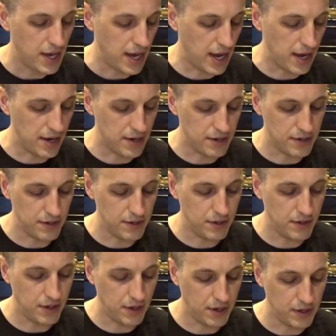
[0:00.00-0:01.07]
and
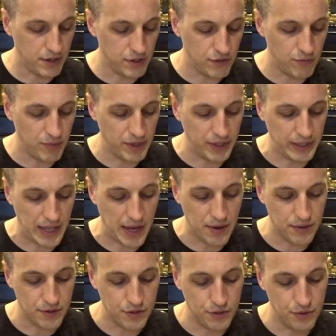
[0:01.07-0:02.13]
uh, you've been
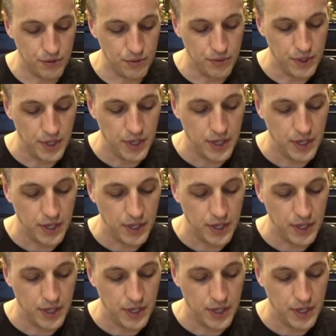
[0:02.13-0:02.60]
allowed to,